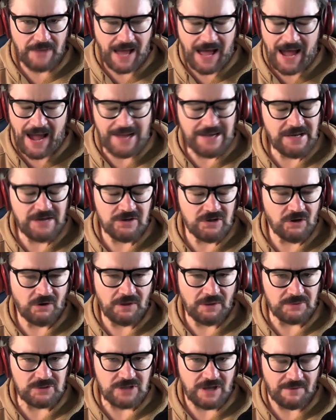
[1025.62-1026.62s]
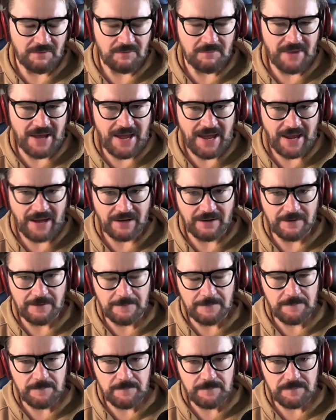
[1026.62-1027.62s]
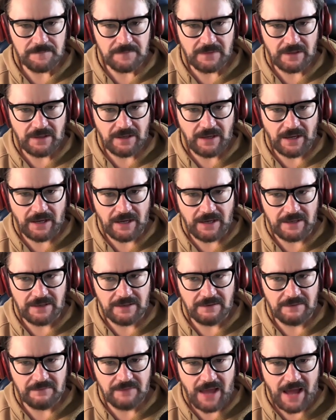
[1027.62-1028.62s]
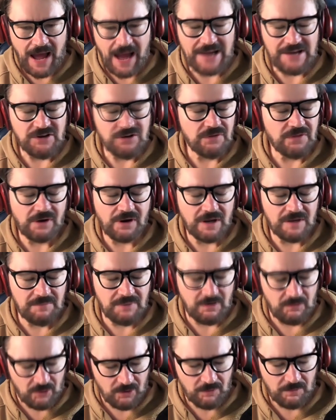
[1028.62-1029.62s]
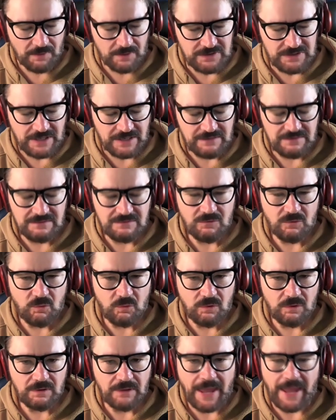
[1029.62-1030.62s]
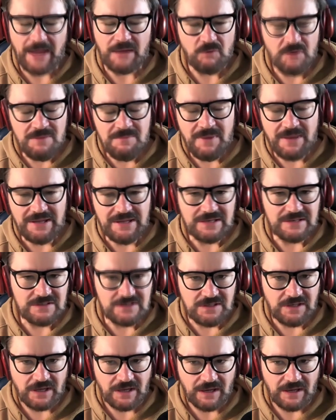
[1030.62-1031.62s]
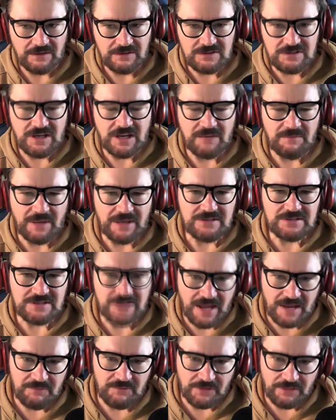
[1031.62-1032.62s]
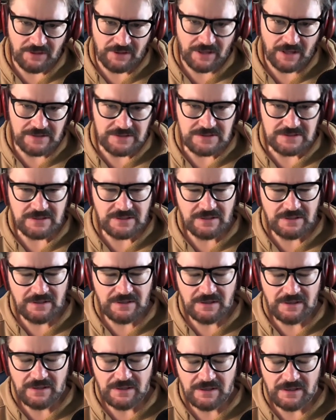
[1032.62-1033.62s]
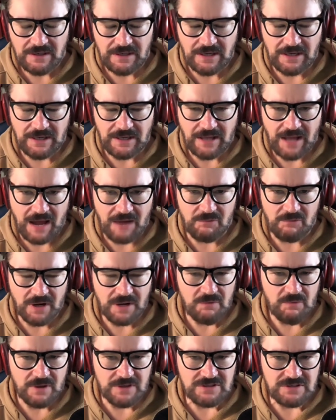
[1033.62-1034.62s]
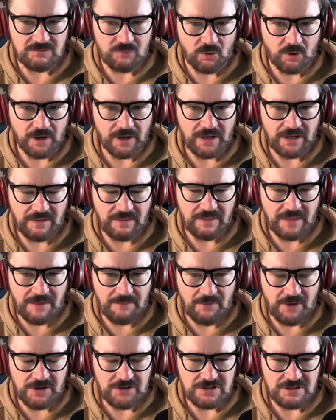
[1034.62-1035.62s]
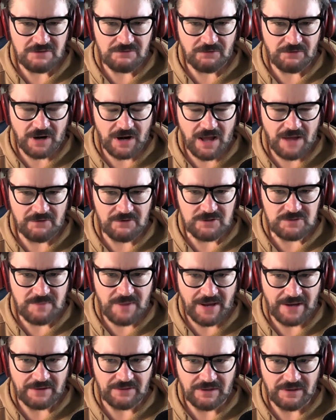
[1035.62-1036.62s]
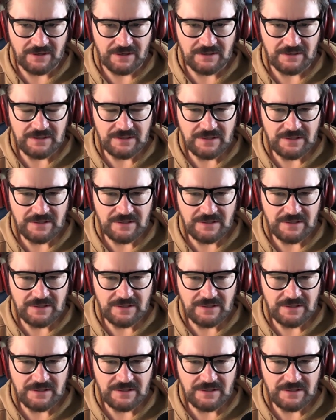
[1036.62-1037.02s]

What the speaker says: I didn't know he was coming back. And I knew there had been rumors that, hey, we may get Sting. Sting may sign with us. I really wasn't working that much in the front office back then.